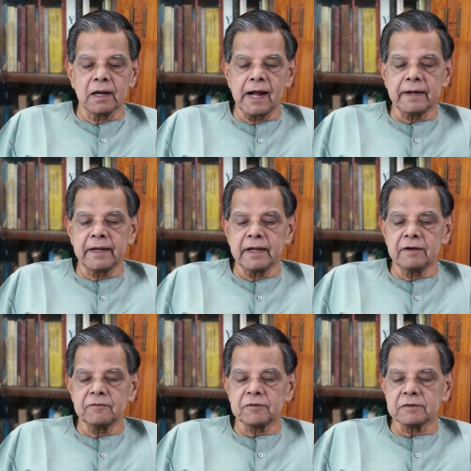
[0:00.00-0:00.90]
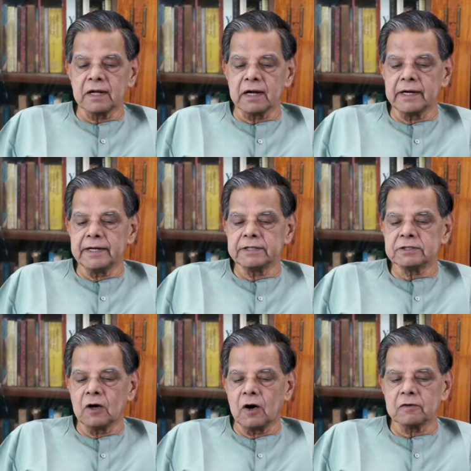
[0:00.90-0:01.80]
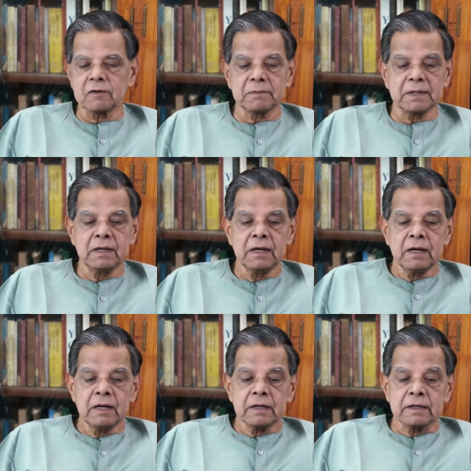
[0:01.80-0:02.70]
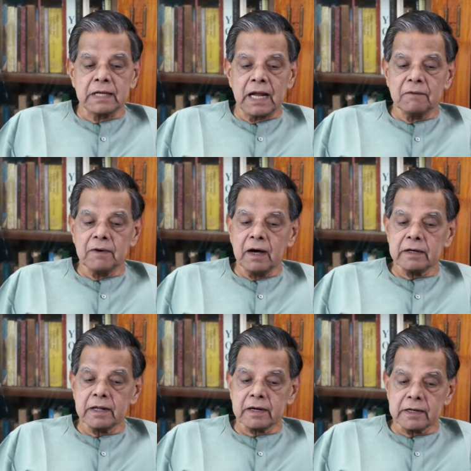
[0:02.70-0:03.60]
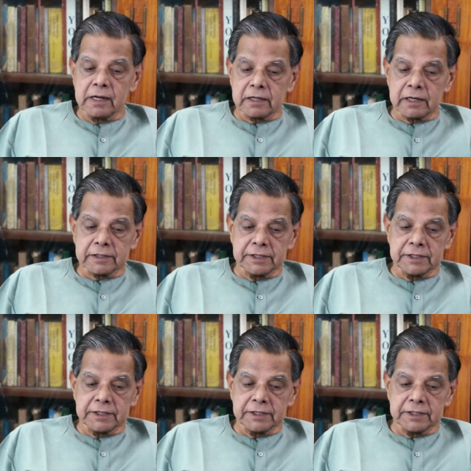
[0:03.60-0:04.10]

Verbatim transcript: lightning from the heights on our way. Never a rarer